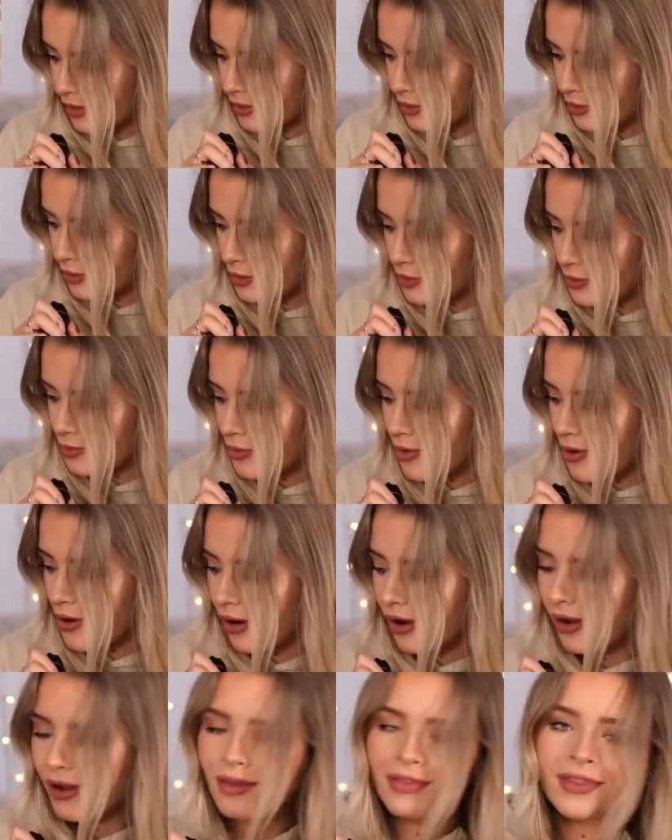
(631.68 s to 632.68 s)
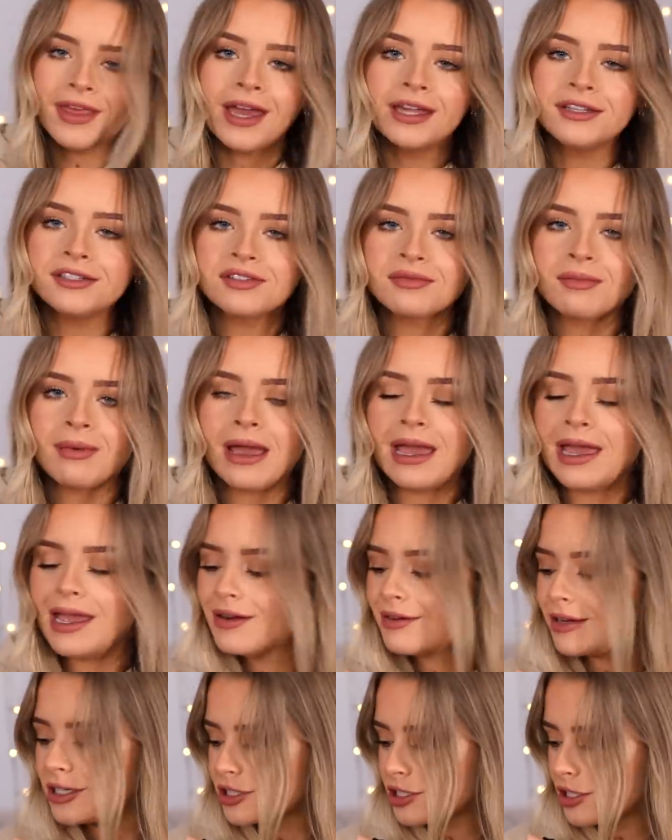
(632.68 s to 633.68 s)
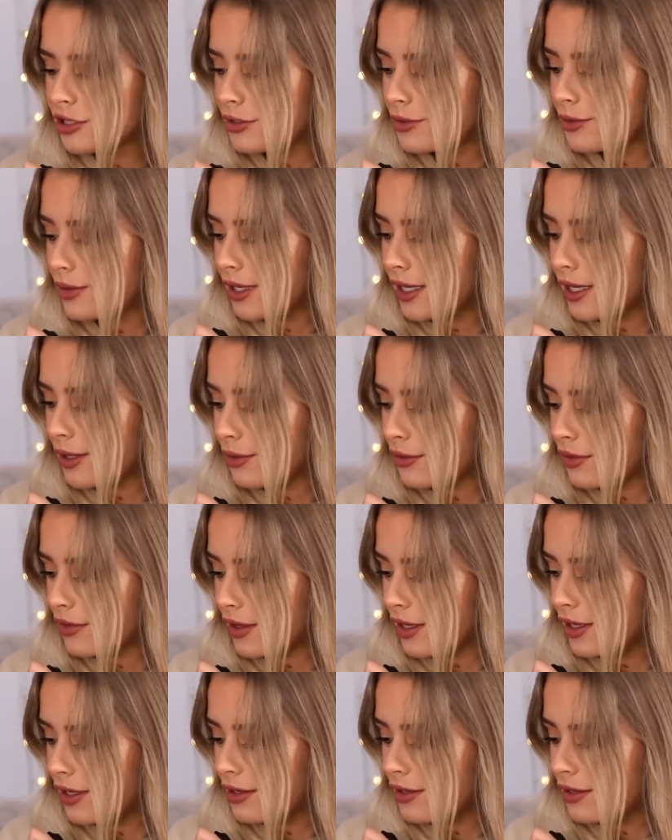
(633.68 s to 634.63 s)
You know what? The ends of my hair actually look quite healthy.